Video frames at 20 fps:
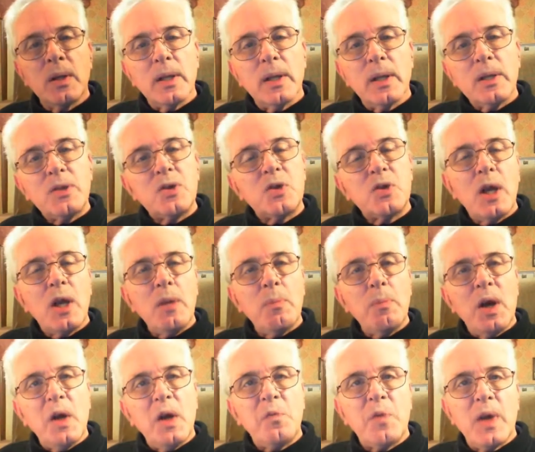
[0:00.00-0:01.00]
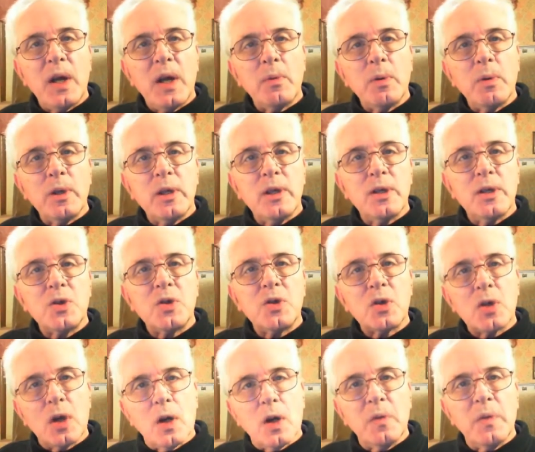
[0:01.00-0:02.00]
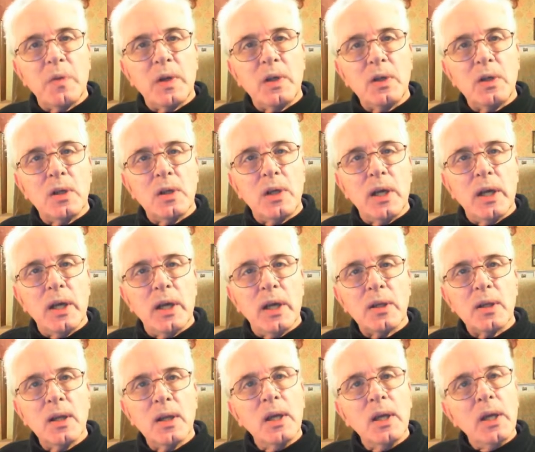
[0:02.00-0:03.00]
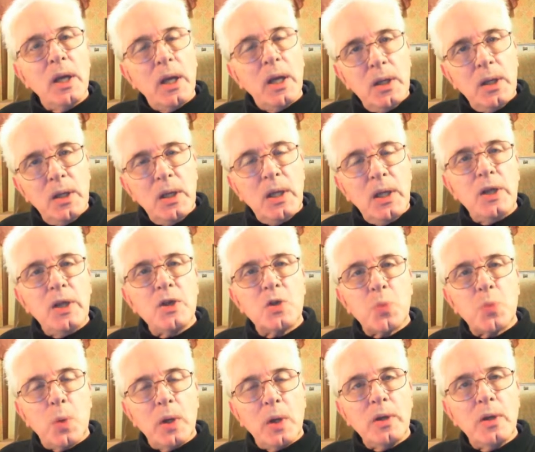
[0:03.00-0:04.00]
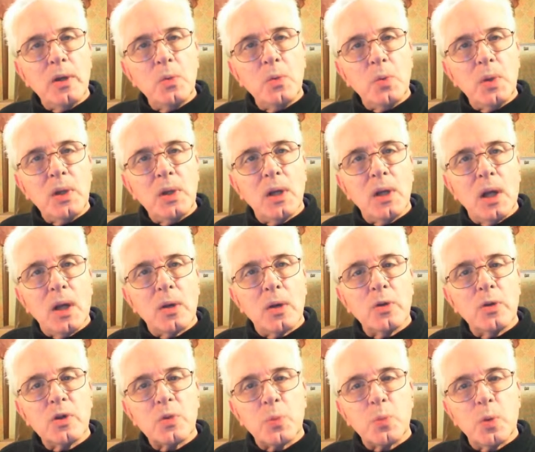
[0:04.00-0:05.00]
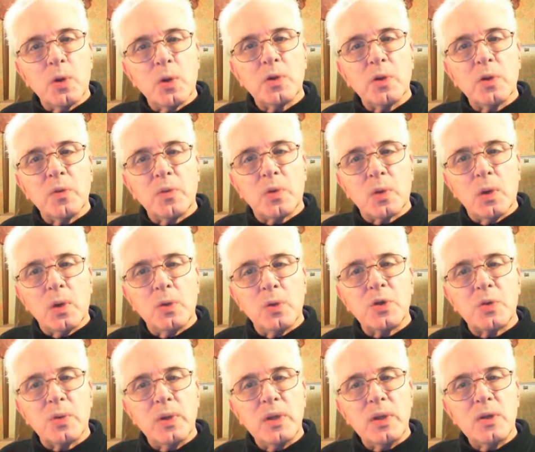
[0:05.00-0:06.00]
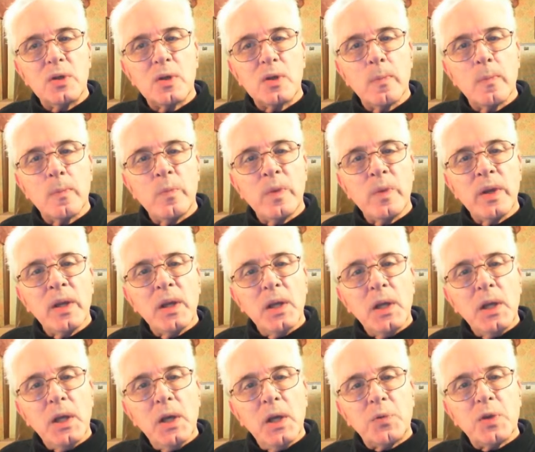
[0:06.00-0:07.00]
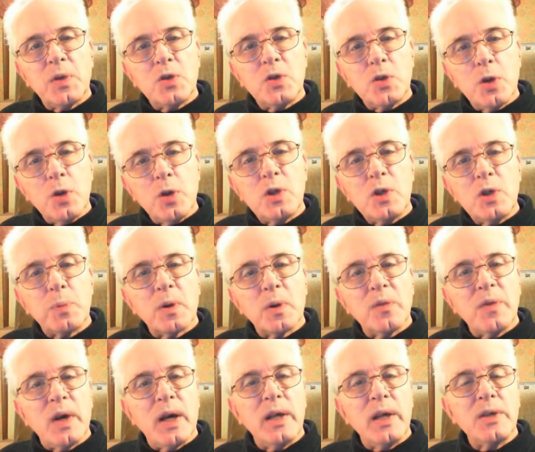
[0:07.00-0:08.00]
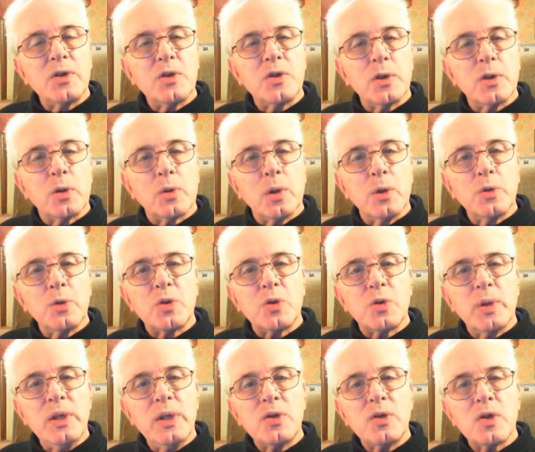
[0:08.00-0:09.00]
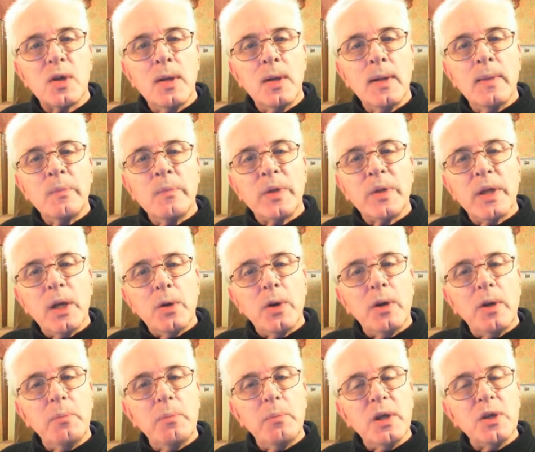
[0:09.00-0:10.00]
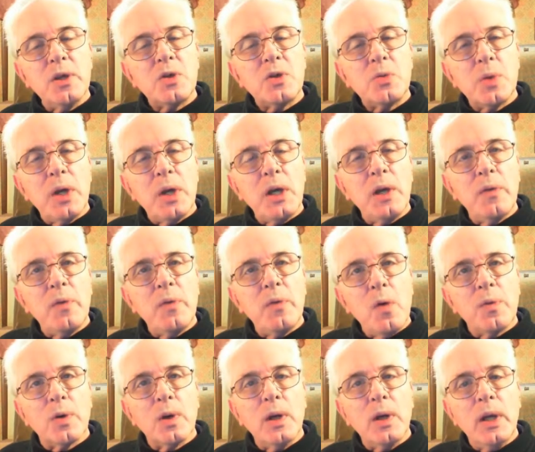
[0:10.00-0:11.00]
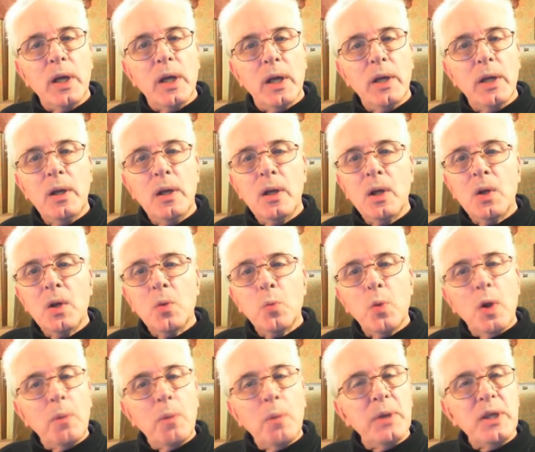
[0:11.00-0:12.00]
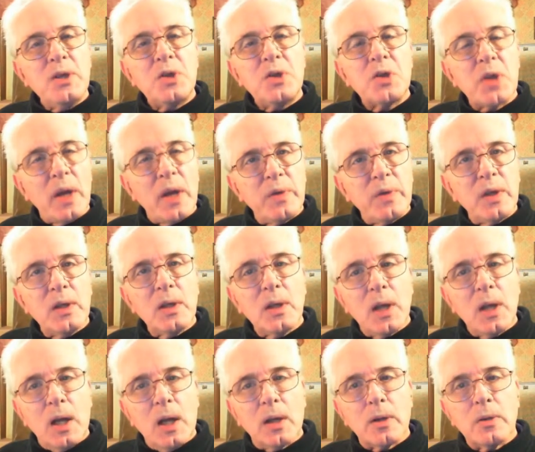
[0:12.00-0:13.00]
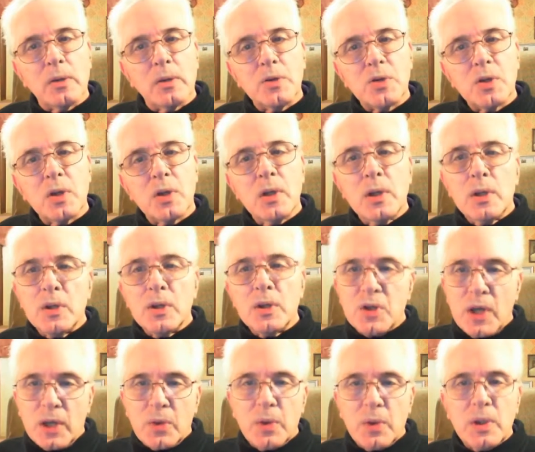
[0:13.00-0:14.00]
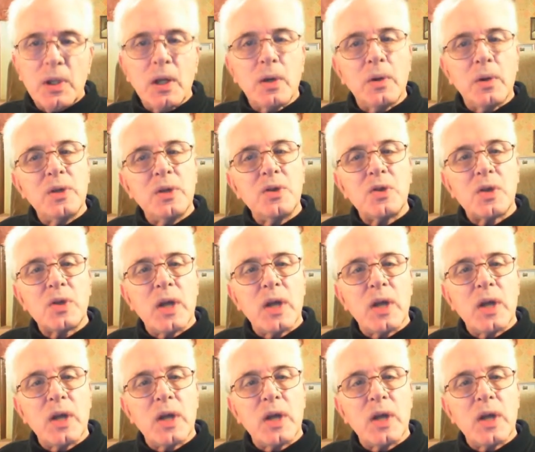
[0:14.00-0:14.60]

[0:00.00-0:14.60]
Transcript: Let's say my family is starving to death and needs $100 worth of groceries. If the church provides the groceries, their administrative overhead will be $7, secretary's